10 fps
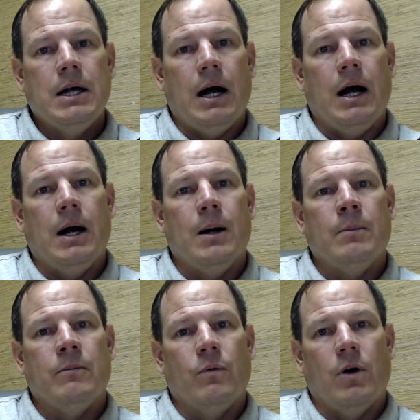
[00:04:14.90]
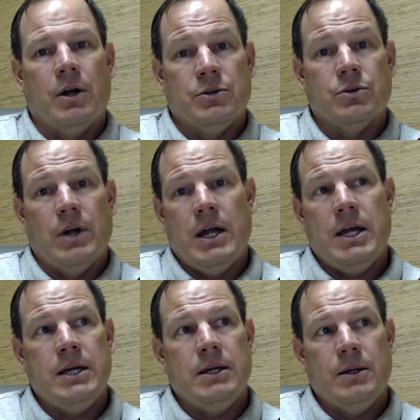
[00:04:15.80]
under
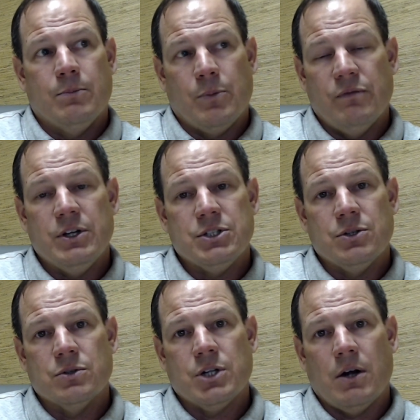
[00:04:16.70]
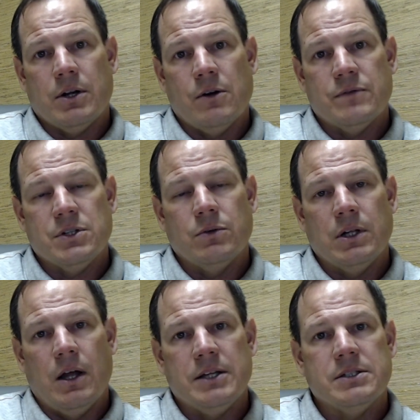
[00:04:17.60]
a provisional child care facility
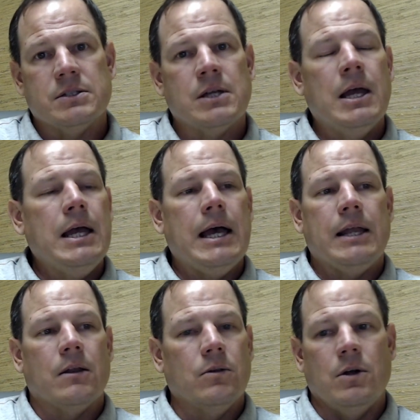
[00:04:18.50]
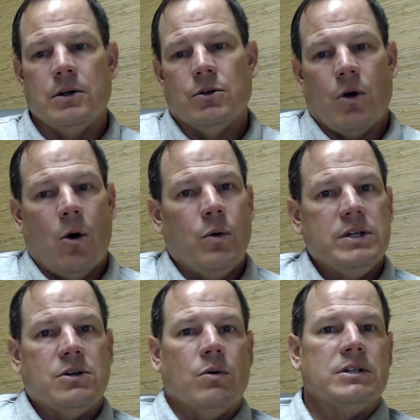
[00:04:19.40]
license. And look, you're
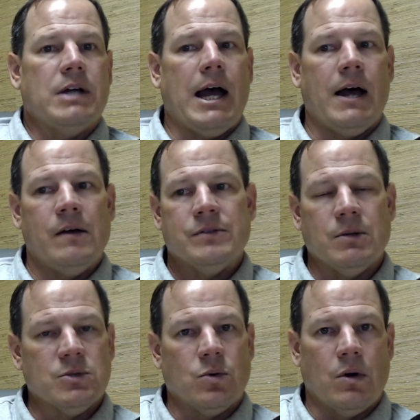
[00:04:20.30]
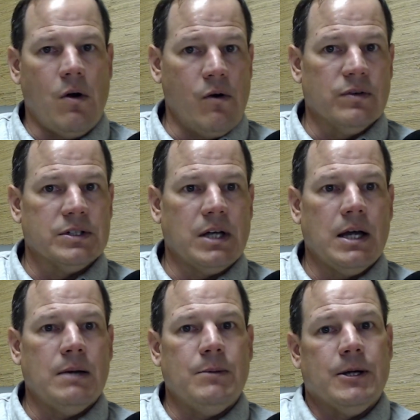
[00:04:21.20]
always going to have some sort of
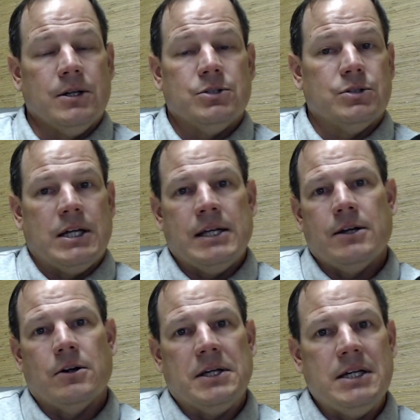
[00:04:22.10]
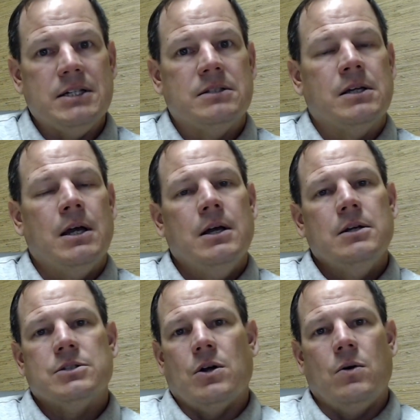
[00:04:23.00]
oversight because you're taking care of kids.
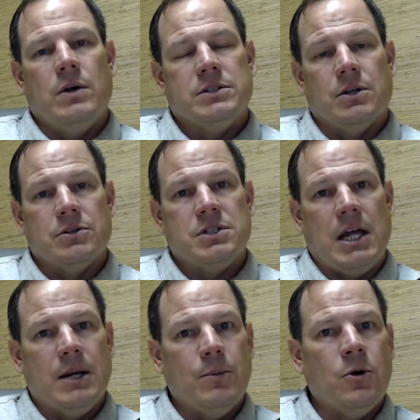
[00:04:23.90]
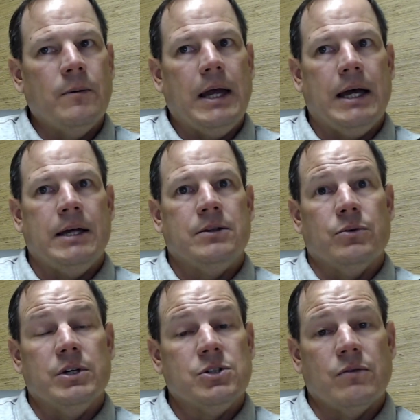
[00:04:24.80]
So it's understandable, and
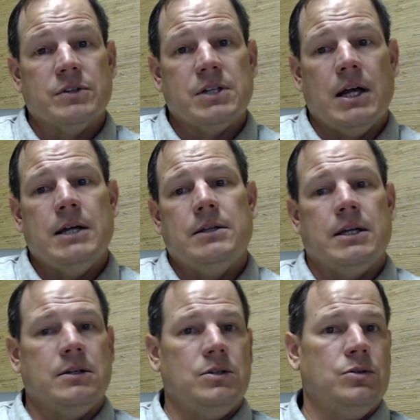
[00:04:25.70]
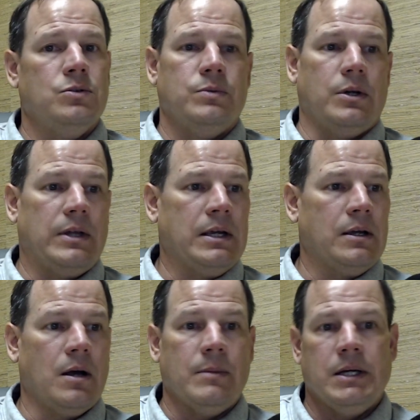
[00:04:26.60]
there is oversight. They can they
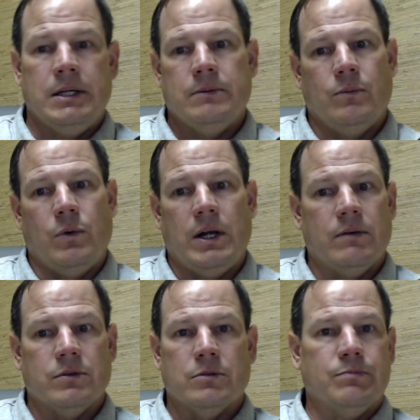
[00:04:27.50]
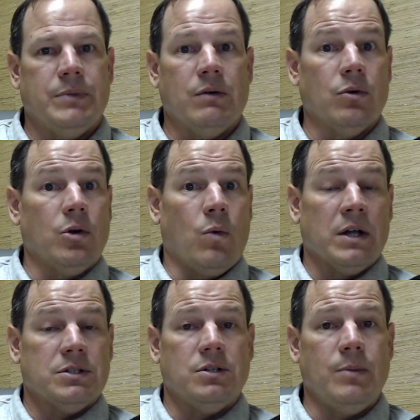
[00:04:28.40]
can come in whenever they really
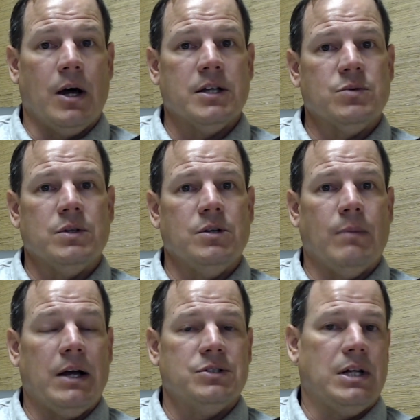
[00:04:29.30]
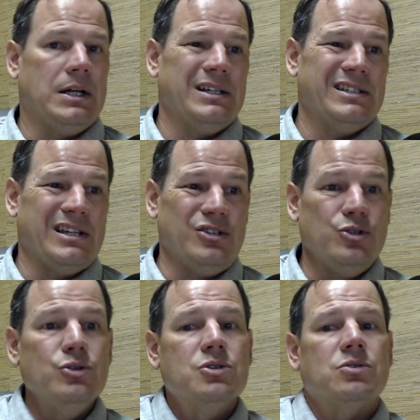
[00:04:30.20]
want to be honest with you. My understanding is they
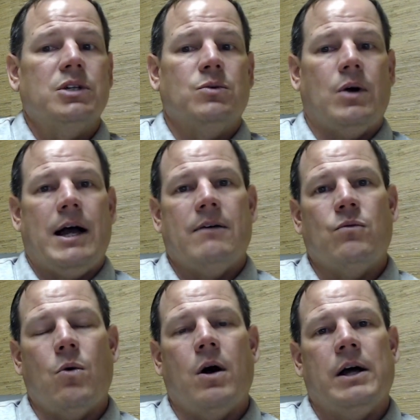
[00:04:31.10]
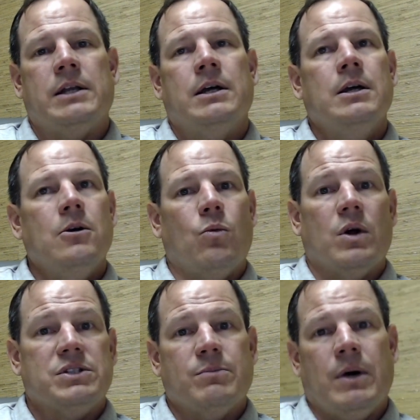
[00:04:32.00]
usually will have one
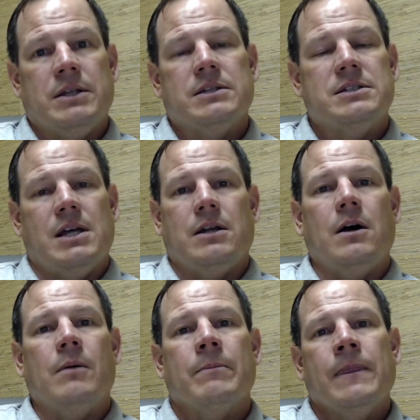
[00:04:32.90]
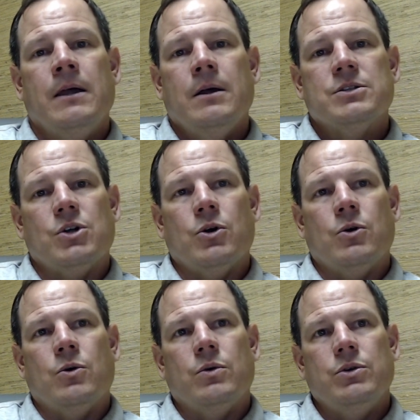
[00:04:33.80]
once a month set up.
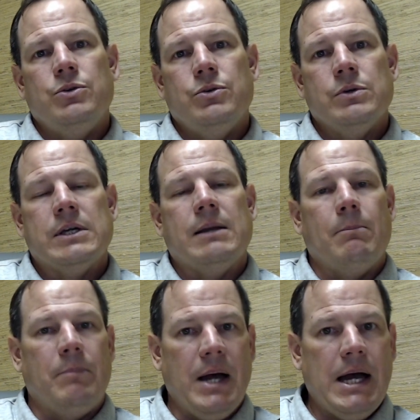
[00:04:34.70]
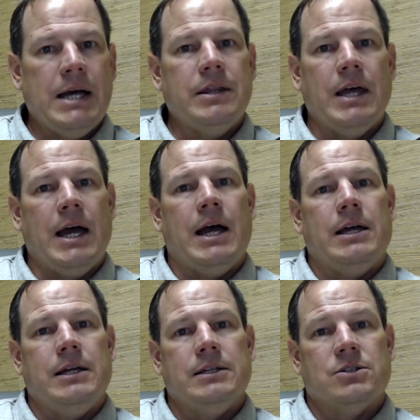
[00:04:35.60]
So you can bet
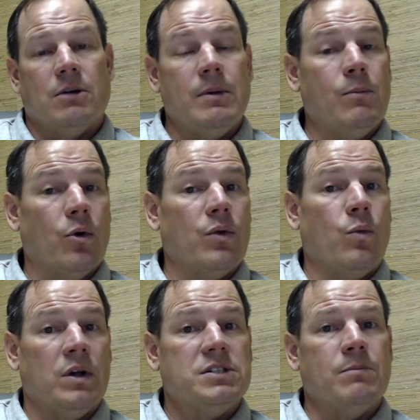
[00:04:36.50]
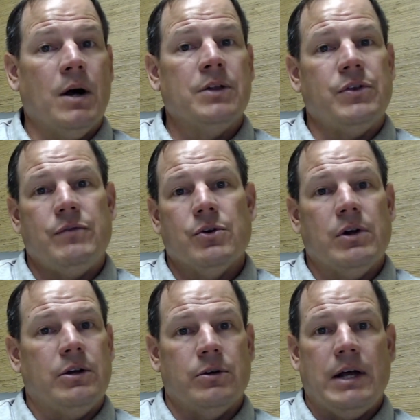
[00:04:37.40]
that it's going to be more than once a month if
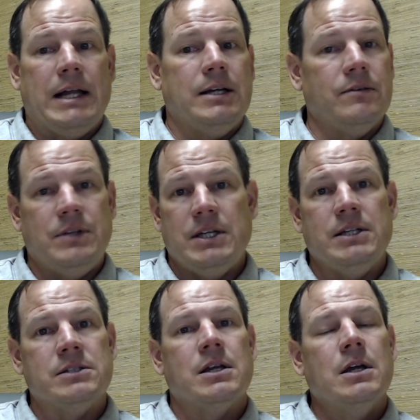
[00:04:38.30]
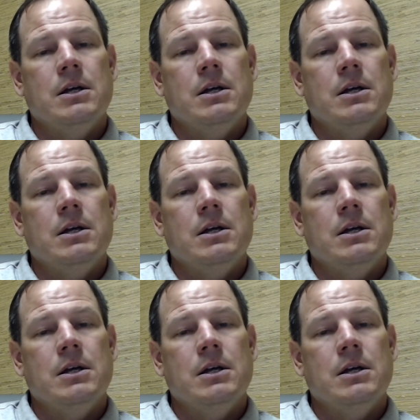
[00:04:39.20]
you're under any of these,